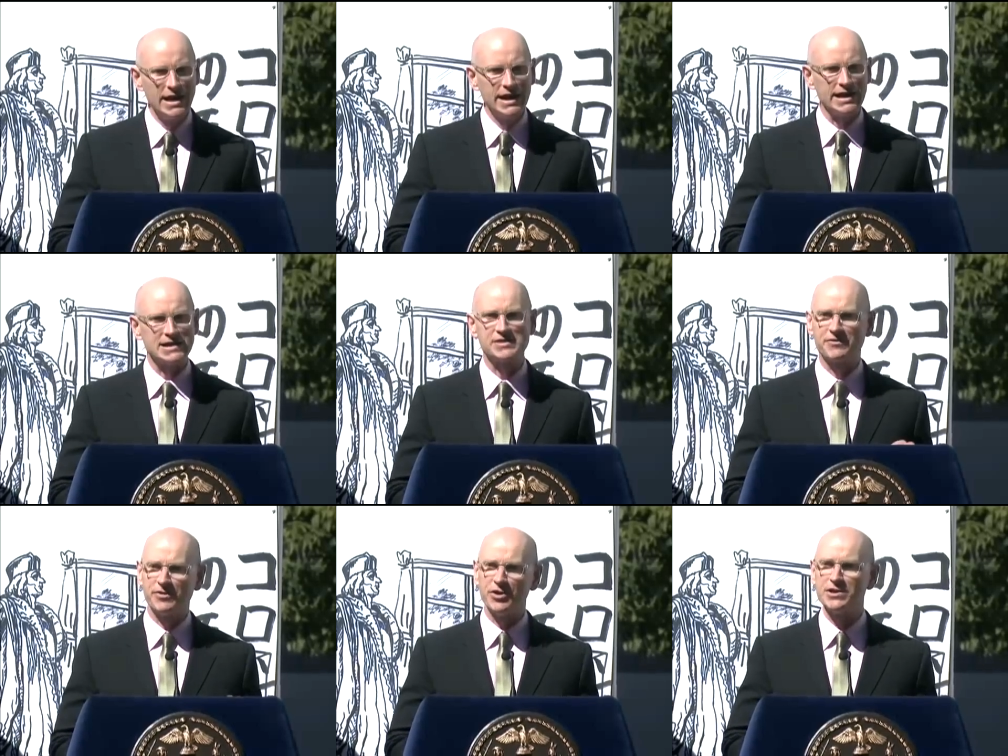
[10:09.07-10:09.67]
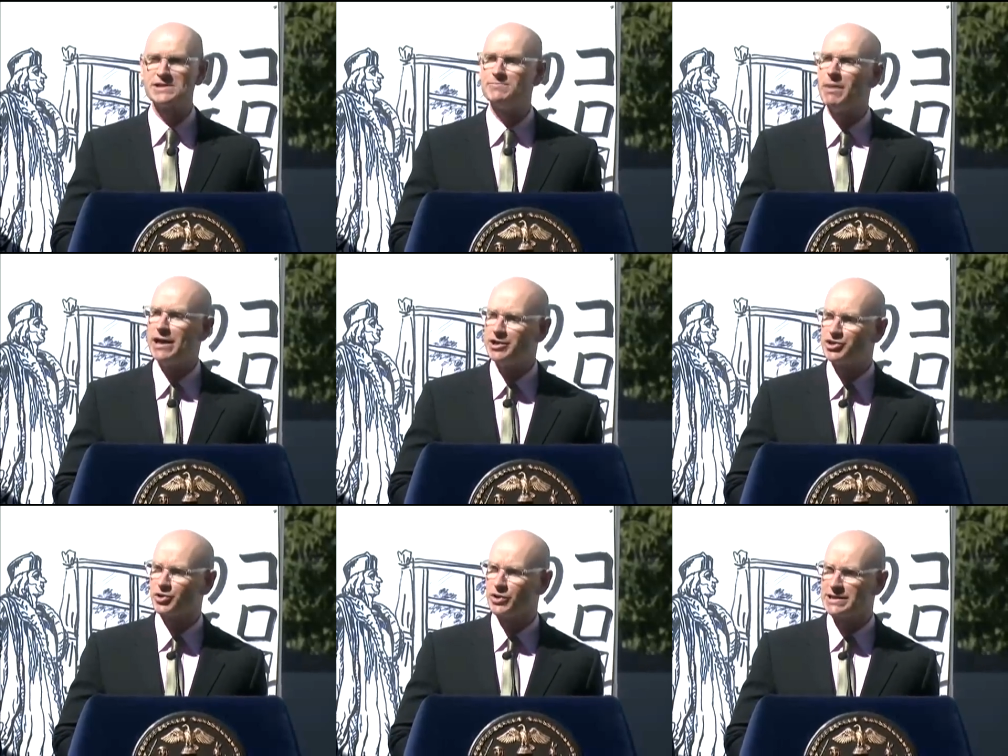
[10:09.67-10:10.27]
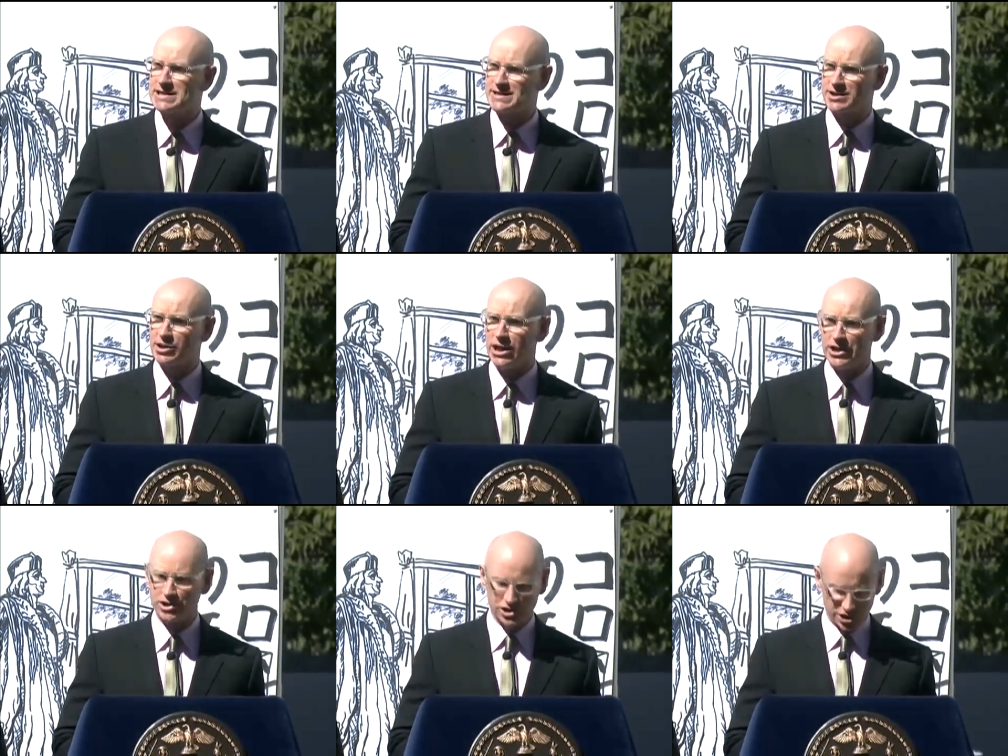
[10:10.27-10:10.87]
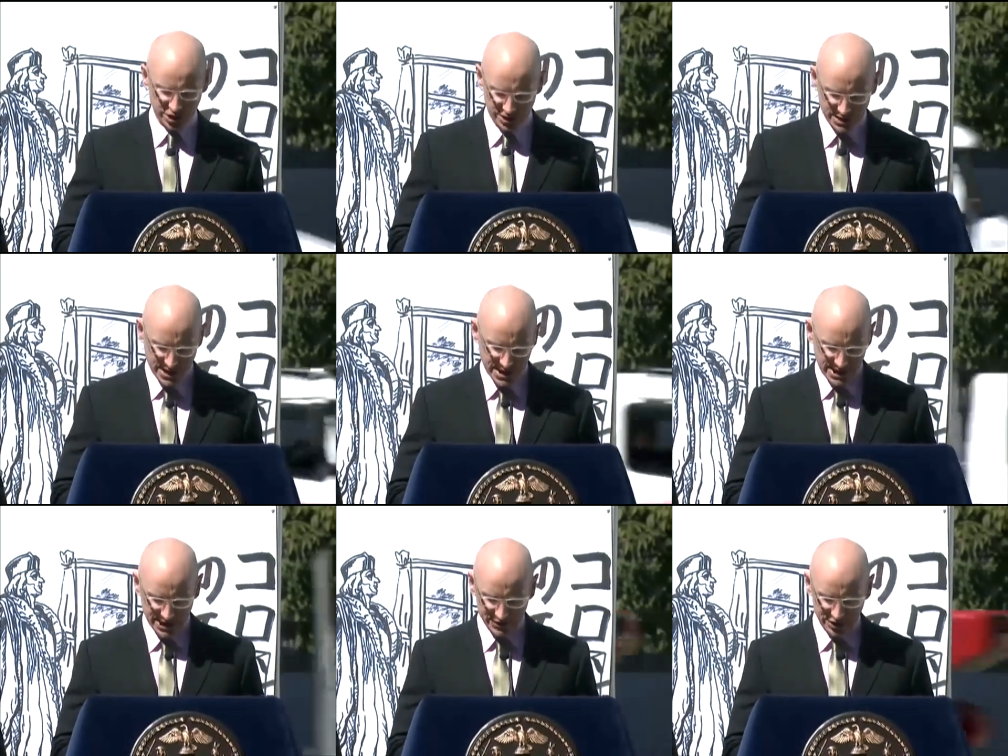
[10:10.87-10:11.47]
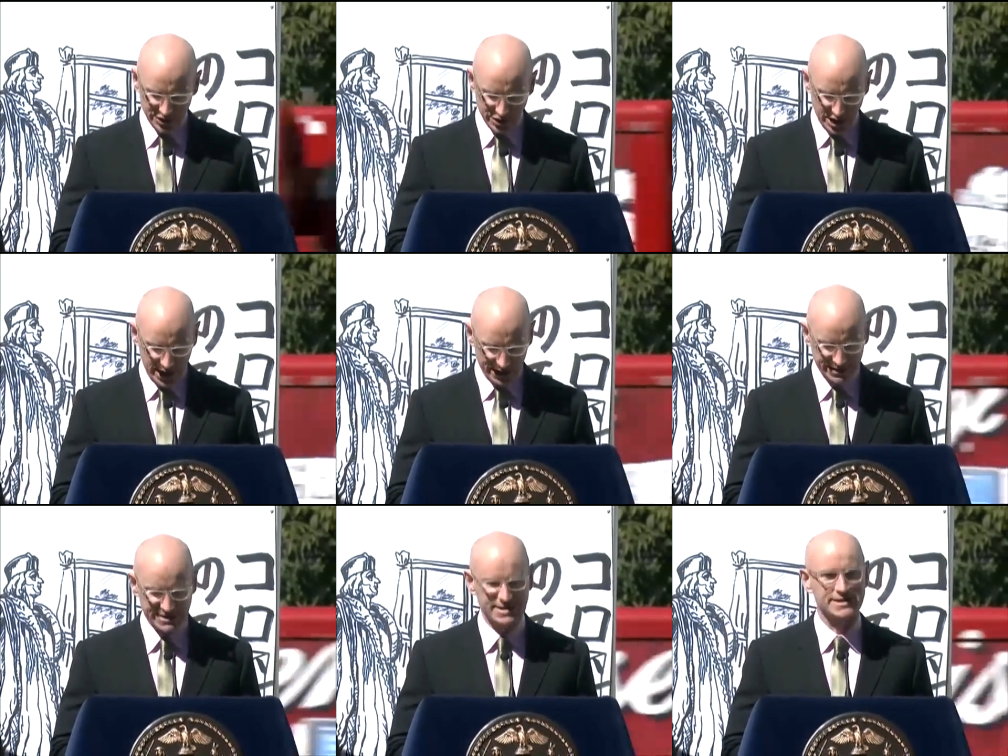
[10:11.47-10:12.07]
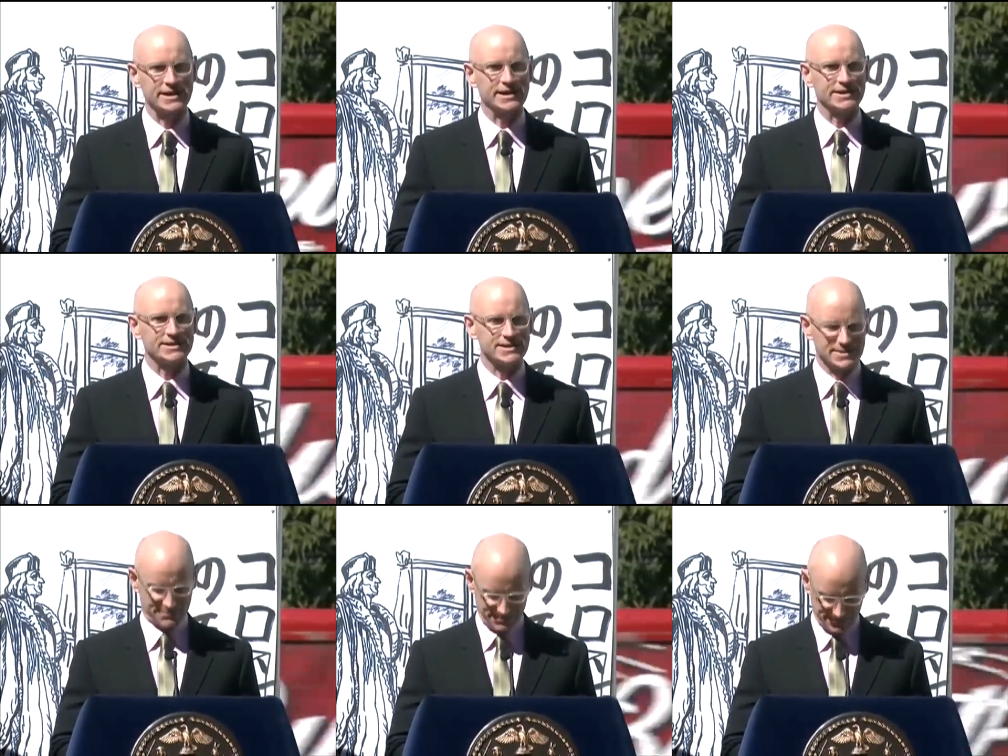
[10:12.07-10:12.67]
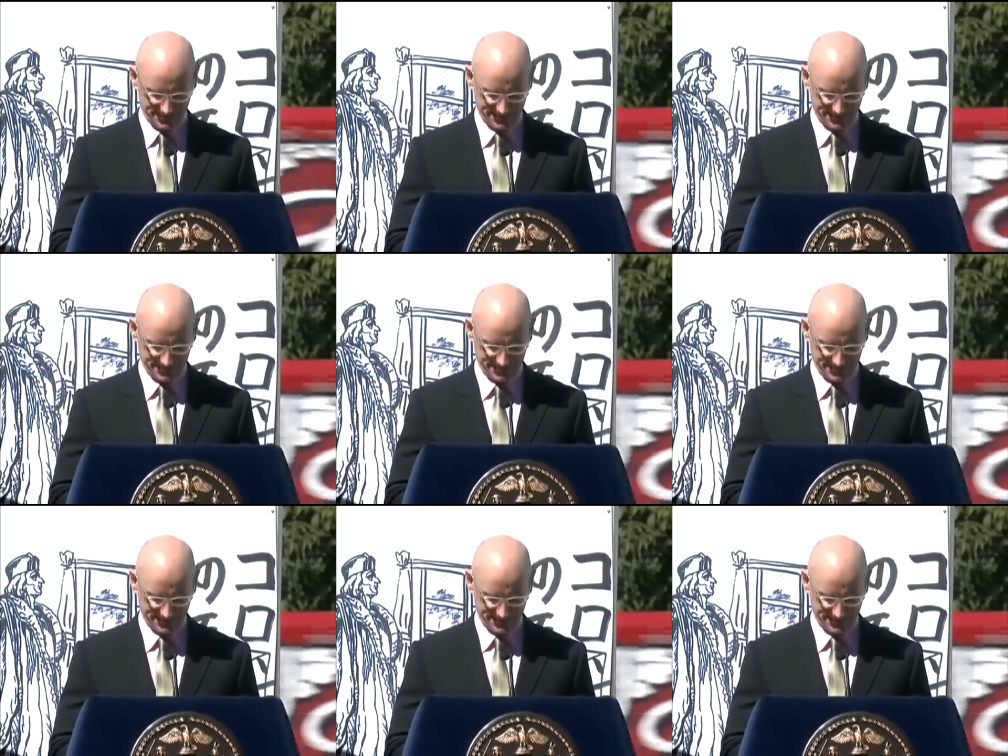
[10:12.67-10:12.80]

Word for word: his first major installation in the United States.